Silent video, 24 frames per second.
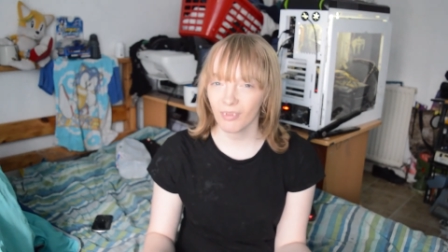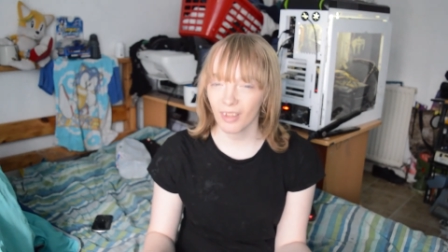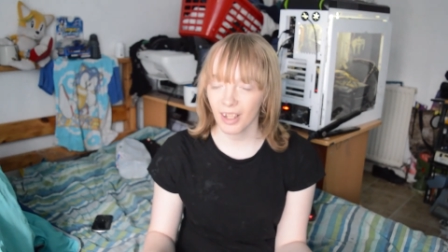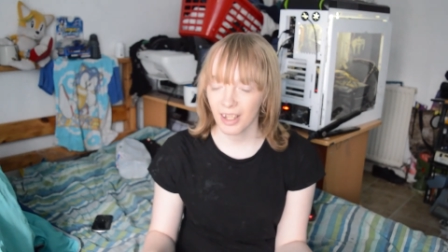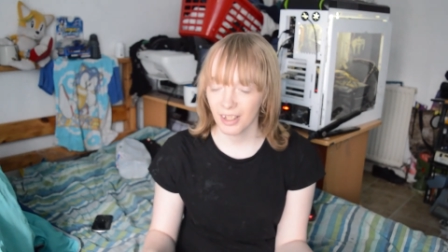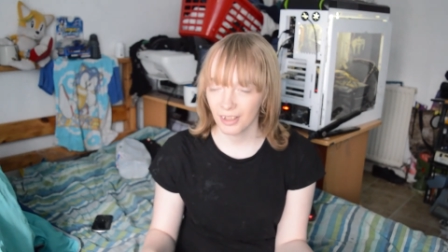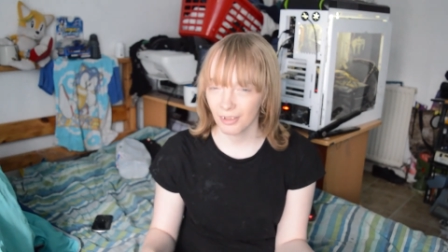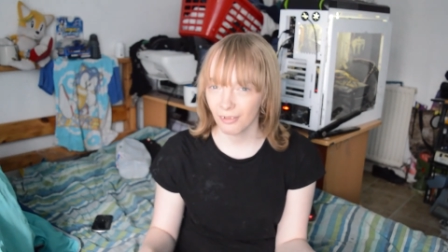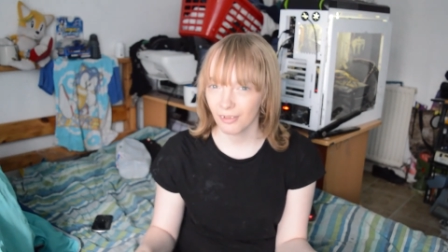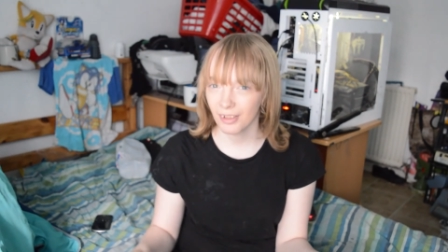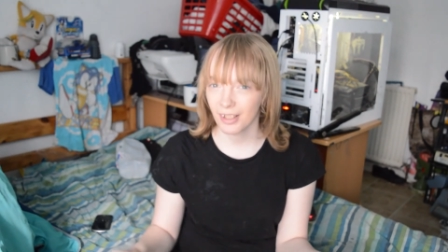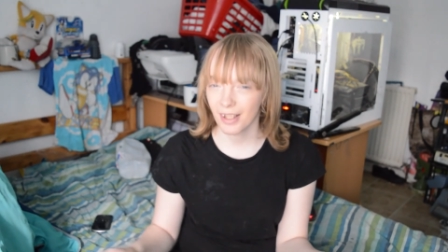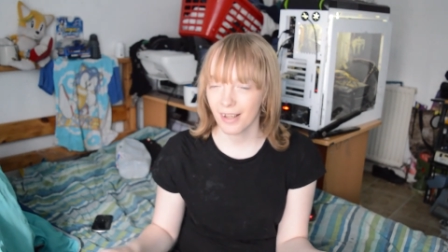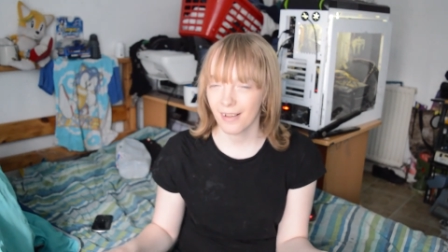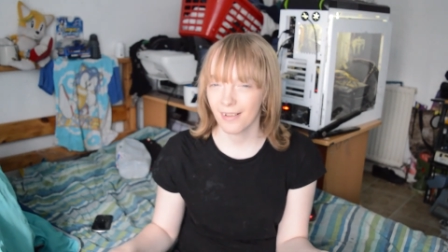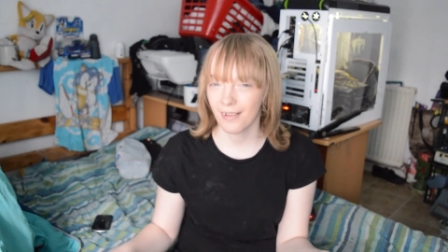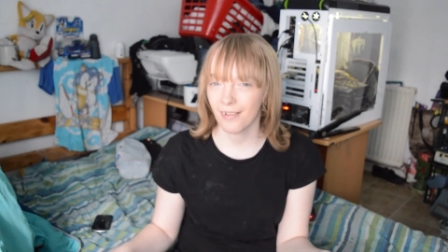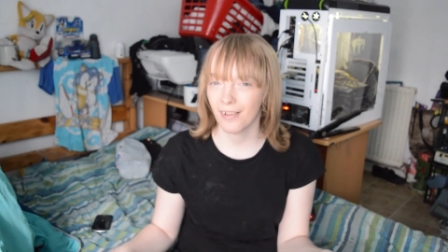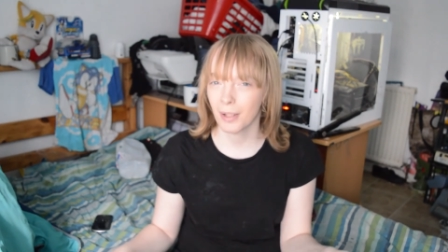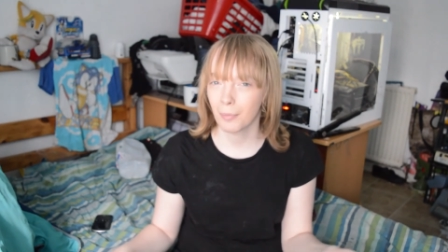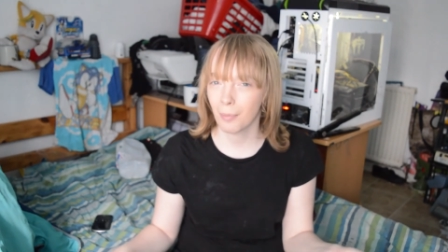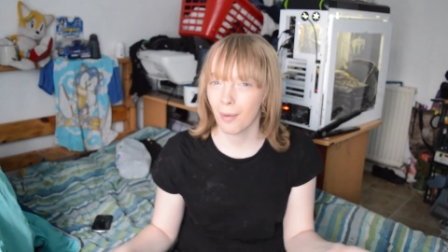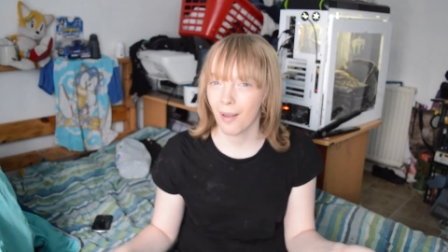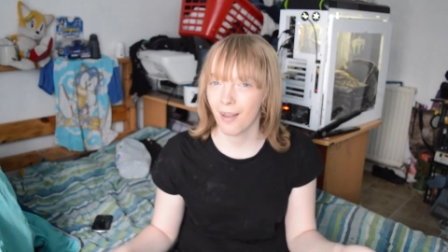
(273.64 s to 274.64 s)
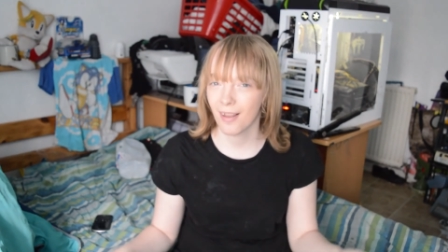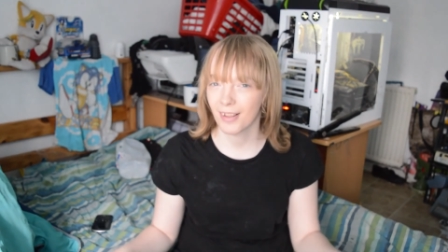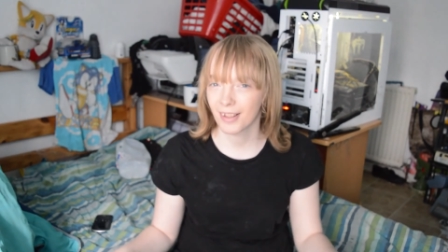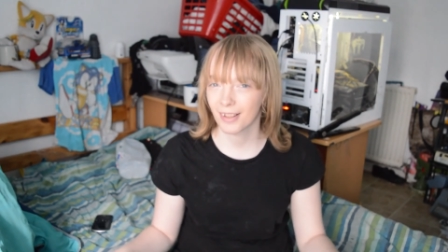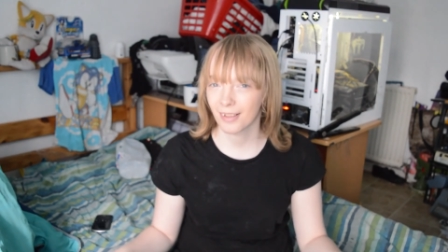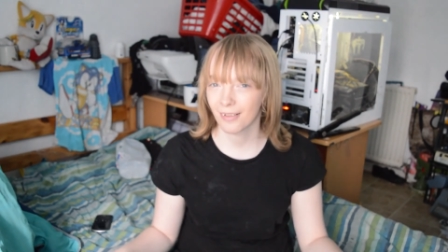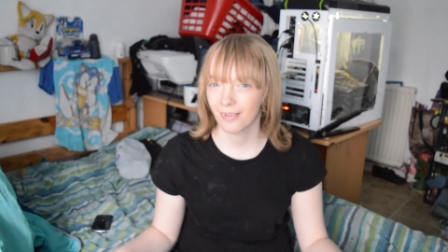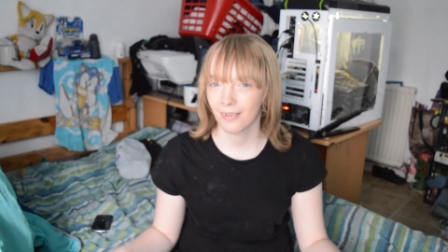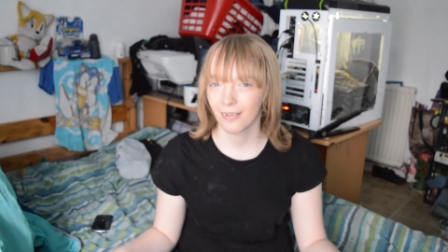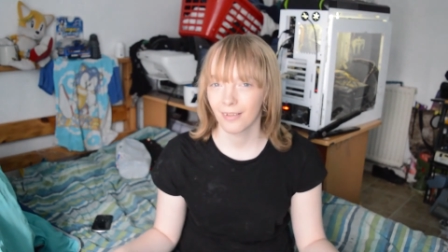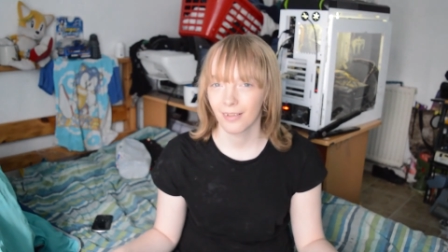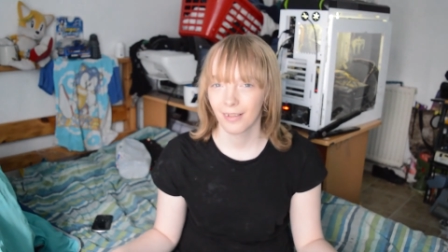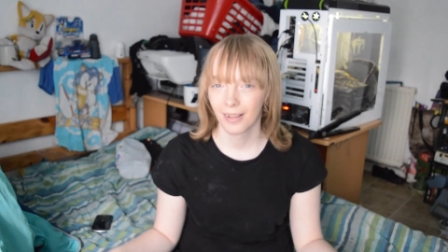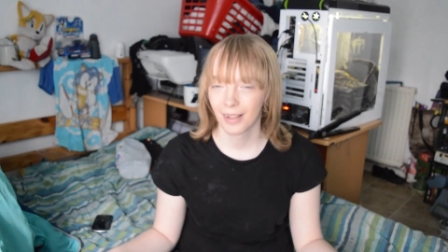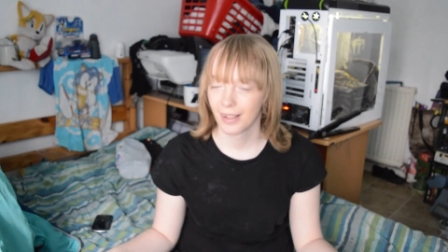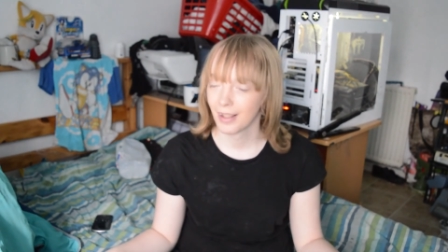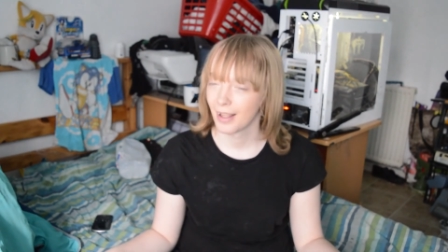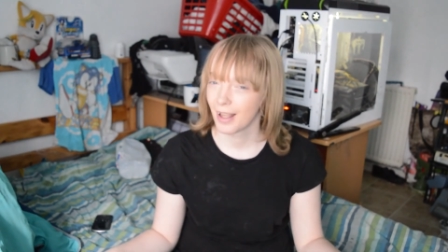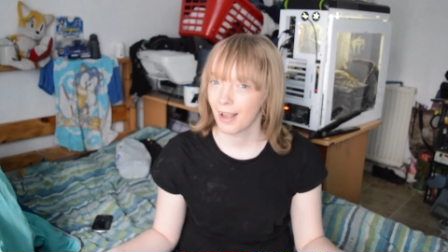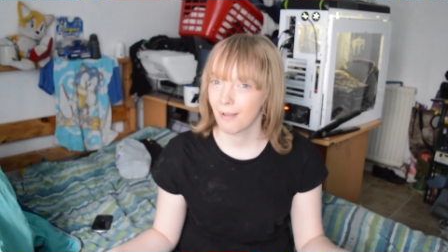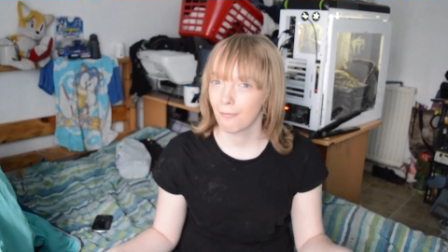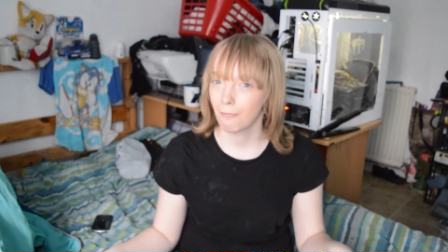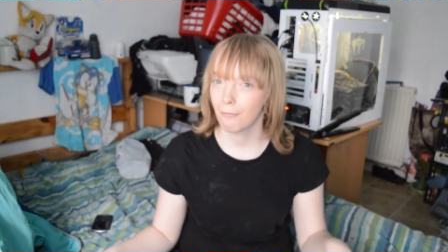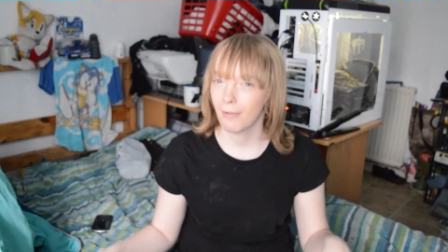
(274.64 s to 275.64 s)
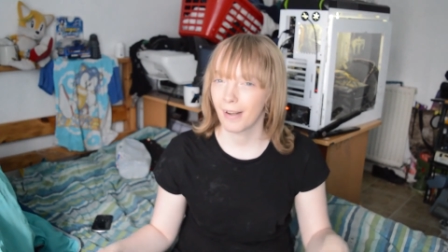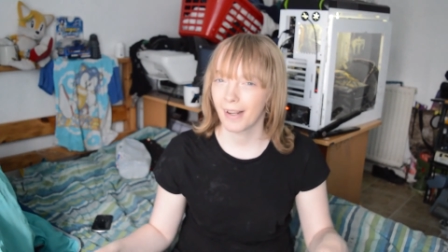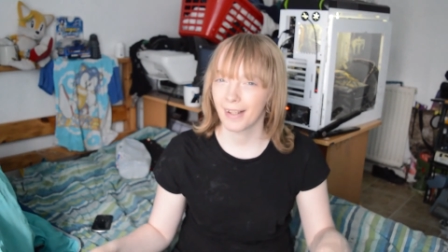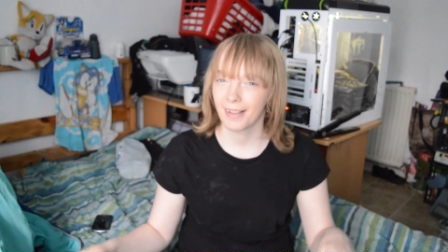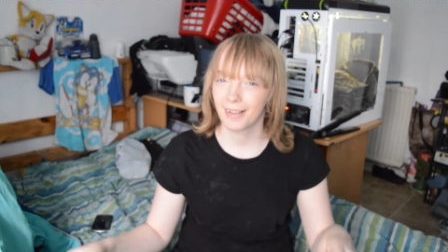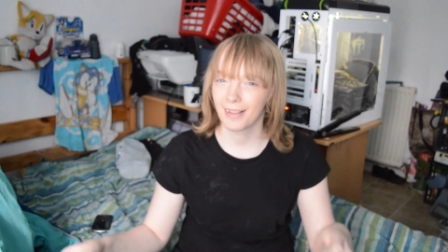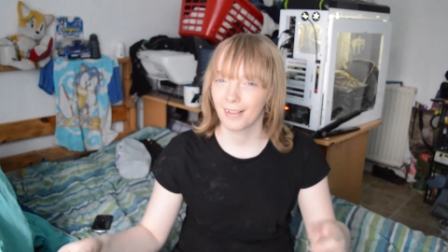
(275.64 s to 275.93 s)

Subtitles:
As long as they're a nice person and willing